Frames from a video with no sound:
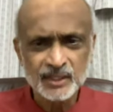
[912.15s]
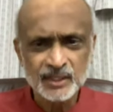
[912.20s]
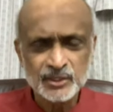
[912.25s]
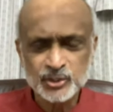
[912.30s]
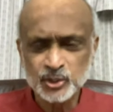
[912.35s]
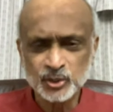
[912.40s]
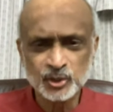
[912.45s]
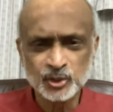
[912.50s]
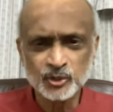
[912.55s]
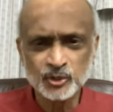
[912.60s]

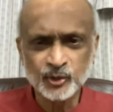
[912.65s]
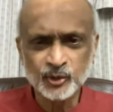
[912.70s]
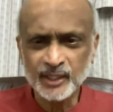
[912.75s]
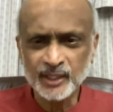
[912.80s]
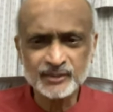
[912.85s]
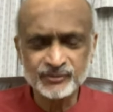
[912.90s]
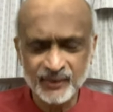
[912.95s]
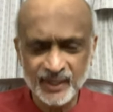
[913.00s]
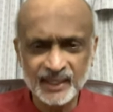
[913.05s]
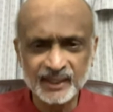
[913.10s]
So,
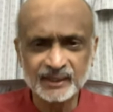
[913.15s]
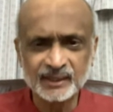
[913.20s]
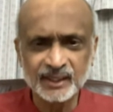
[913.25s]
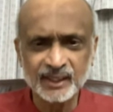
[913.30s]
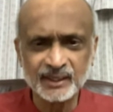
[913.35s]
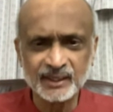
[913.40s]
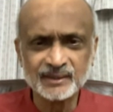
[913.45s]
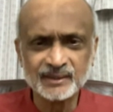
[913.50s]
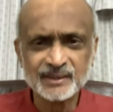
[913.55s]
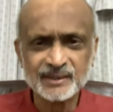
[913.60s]
quite
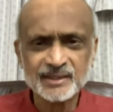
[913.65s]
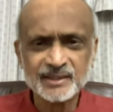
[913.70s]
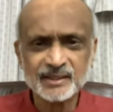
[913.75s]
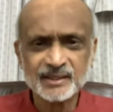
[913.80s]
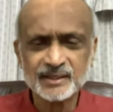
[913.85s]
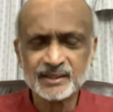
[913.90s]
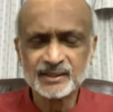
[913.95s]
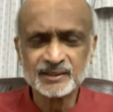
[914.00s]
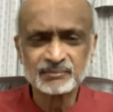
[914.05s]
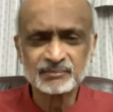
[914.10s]
frankly,
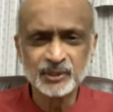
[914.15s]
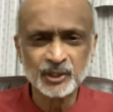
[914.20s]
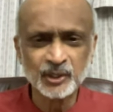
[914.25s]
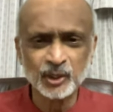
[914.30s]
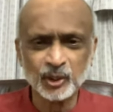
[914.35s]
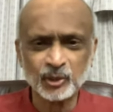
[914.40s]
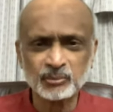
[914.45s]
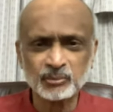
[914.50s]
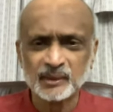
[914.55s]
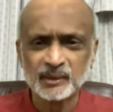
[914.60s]
uh, you
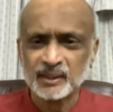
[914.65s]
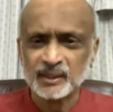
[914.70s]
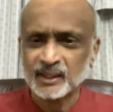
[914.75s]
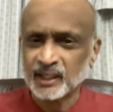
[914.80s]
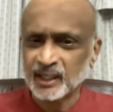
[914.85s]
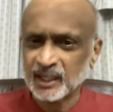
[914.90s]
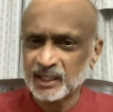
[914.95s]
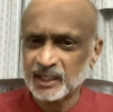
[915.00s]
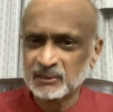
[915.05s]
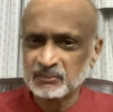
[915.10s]
know,
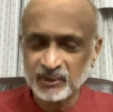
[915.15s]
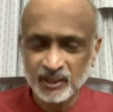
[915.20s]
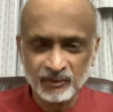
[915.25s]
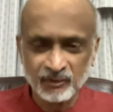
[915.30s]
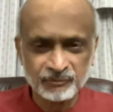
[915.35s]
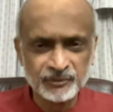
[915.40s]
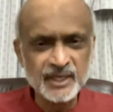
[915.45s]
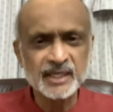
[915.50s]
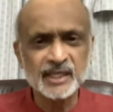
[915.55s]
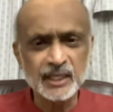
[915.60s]
uh, a
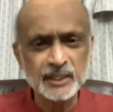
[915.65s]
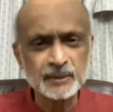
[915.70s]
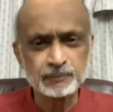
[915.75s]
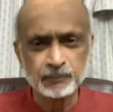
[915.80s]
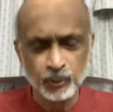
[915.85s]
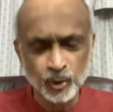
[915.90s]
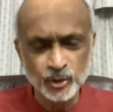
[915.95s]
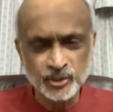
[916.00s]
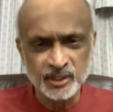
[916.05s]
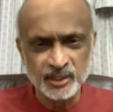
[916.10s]
weakened
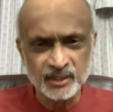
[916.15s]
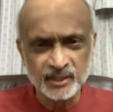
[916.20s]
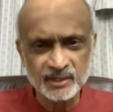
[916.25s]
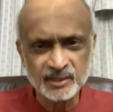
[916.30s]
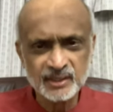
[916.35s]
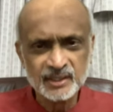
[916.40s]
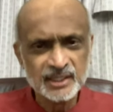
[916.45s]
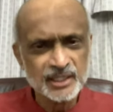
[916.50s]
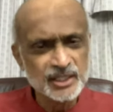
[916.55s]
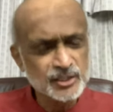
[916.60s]
Putin
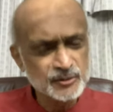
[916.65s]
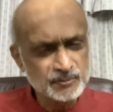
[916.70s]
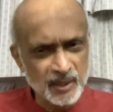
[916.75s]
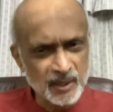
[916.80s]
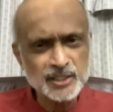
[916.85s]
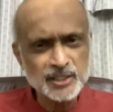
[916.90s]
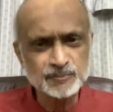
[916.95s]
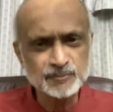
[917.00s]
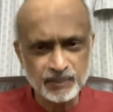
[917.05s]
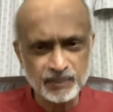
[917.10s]
is
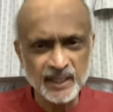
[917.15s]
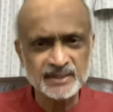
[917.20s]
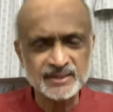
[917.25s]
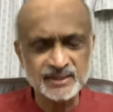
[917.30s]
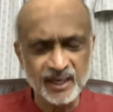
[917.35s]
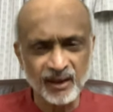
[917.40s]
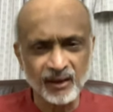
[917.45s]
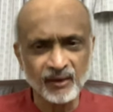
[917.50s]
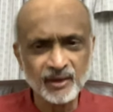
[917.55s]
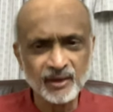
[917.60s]
much
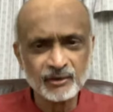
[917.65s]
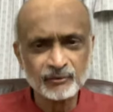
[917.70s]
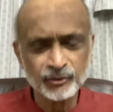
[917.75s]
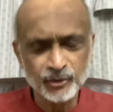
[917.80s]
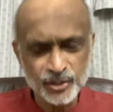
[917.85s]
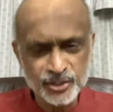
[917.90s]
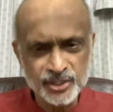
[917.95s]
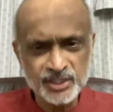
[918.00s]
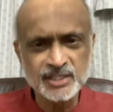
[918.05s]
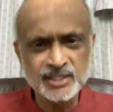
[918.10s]
better
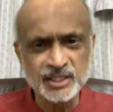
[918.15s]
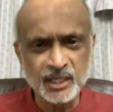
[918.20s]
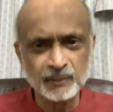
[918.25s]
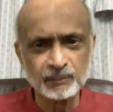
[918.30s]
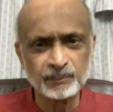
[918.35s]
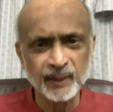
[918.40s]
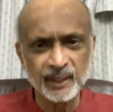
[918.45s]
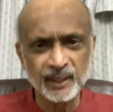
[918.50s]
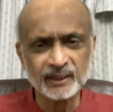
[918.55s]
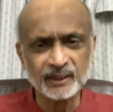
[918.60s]
for Xi
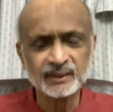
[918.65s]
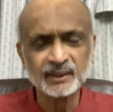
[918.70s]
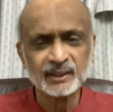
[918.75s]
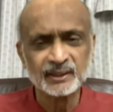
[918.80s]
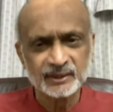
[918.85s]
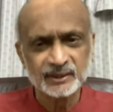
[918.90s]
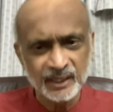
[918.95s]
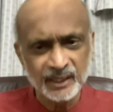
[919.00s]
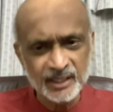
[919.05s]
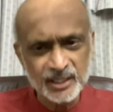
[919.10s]
Jinping
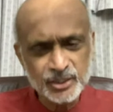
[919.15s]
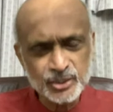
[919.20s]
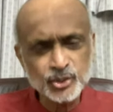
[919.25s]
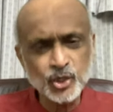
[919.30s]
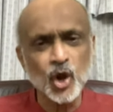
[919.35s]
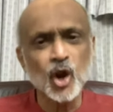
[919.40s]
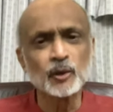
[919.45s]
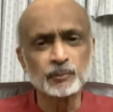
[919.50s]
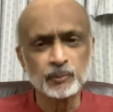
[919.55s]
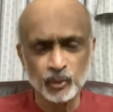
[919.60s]
than a
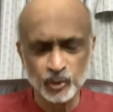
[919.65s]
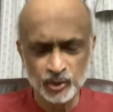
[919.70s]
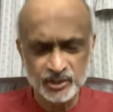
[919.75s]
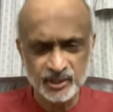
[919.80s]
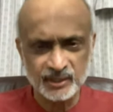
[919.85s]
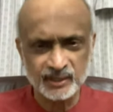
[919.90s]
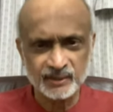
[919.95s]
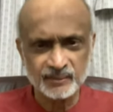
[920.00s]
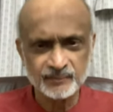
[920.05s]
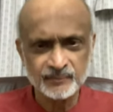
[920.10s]
strong Putin.